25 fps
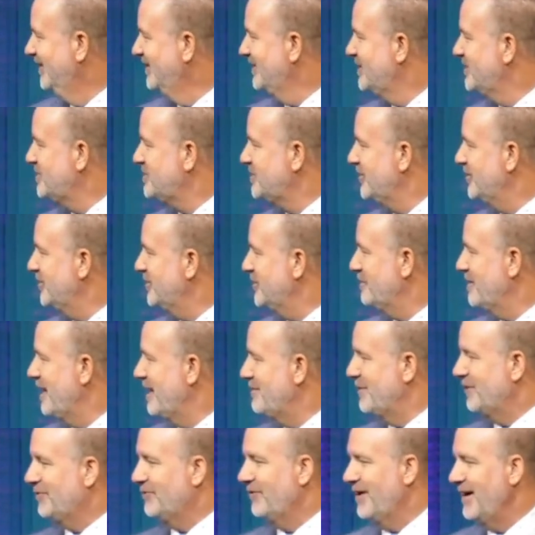Did you hear the
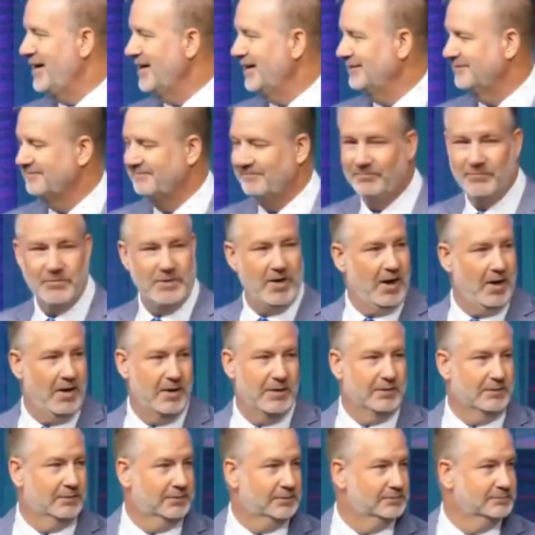baby crying?
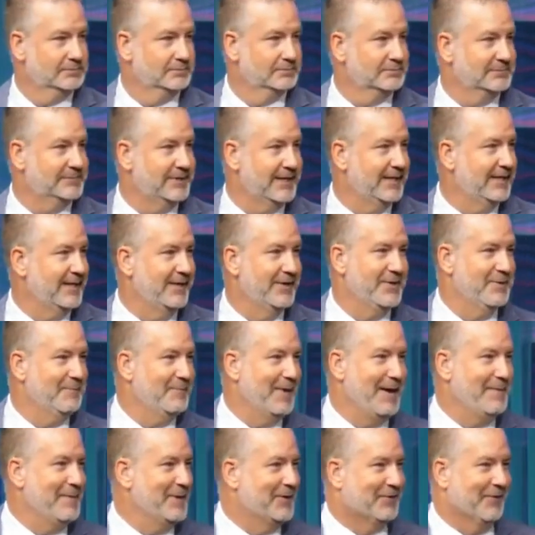No, didn't hear the
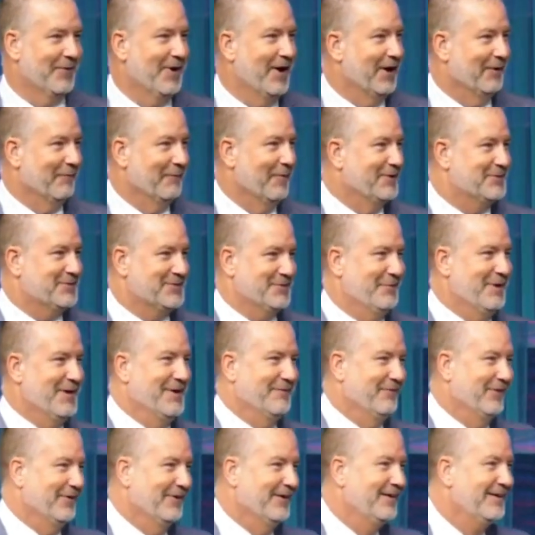baby crying
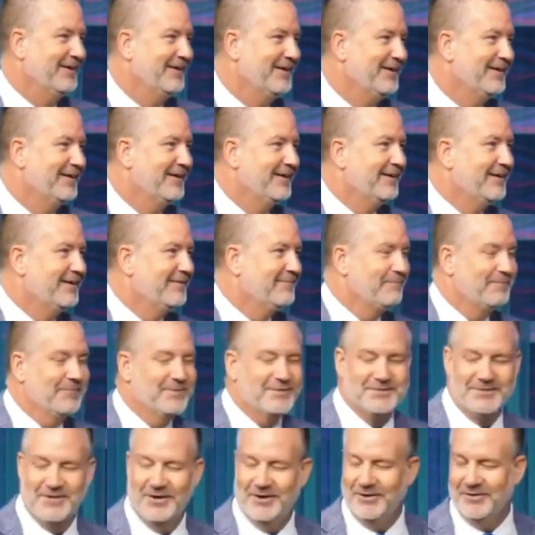whatsoever.
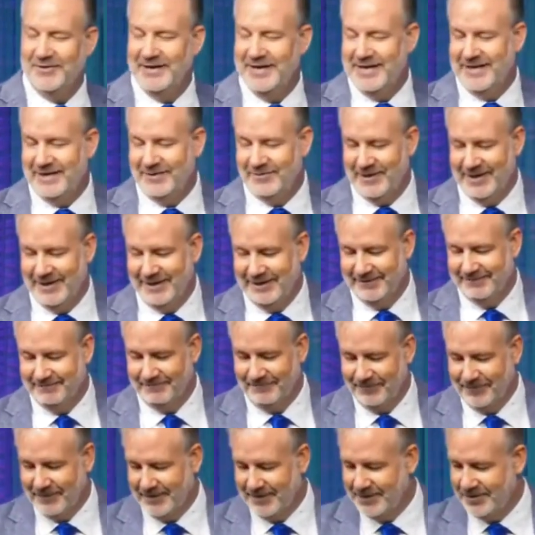So anyway,
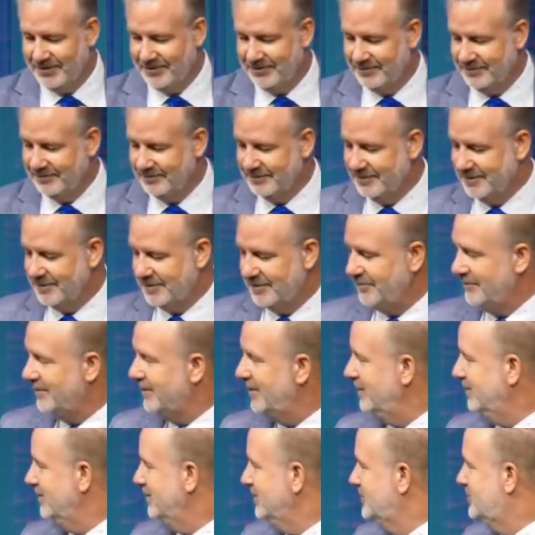you you
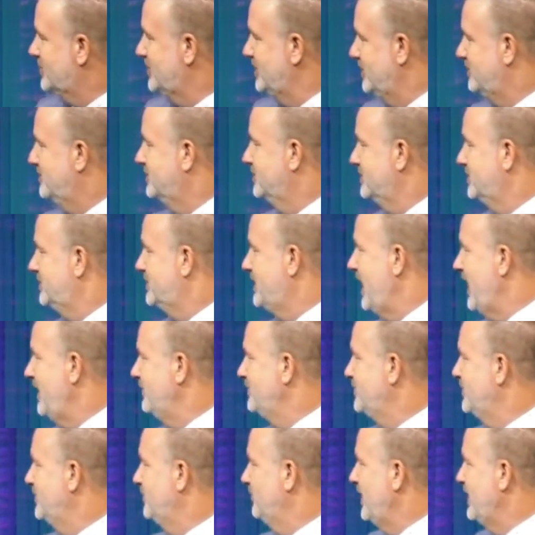hear, she
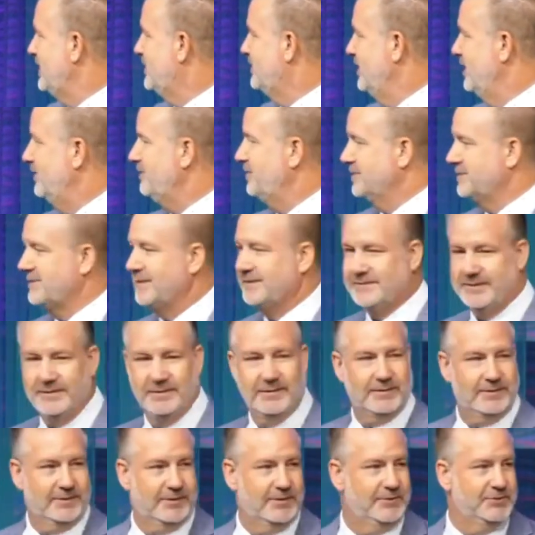taps you to wake you up and says,
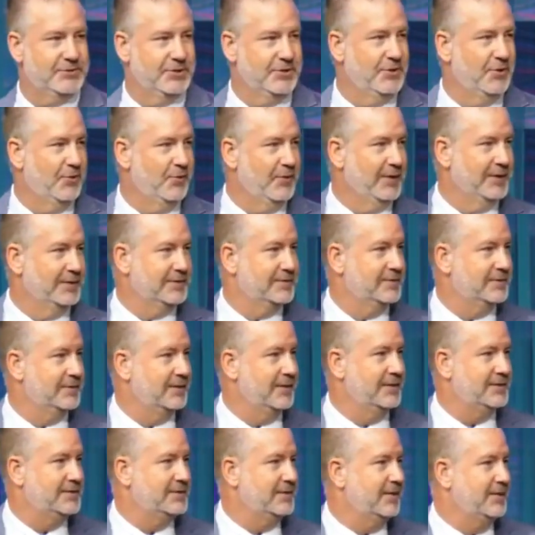there's a noise.
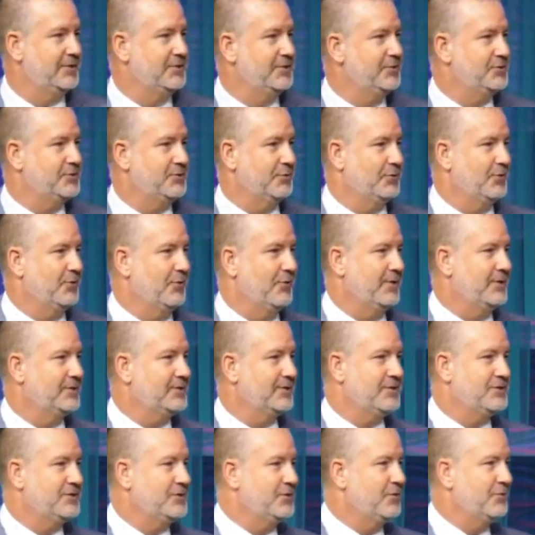It's an unusual noise.
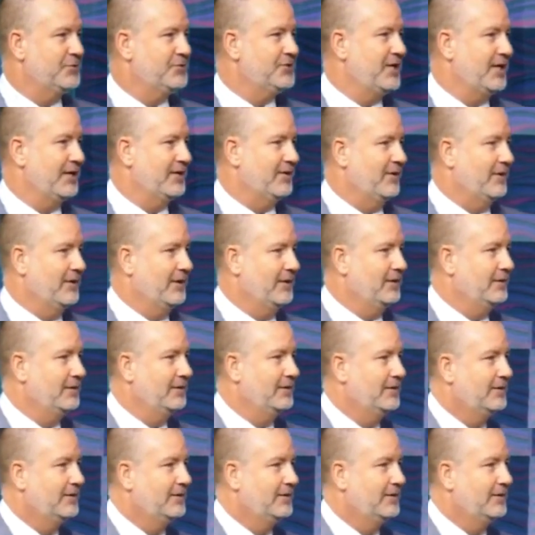Could you go check on it?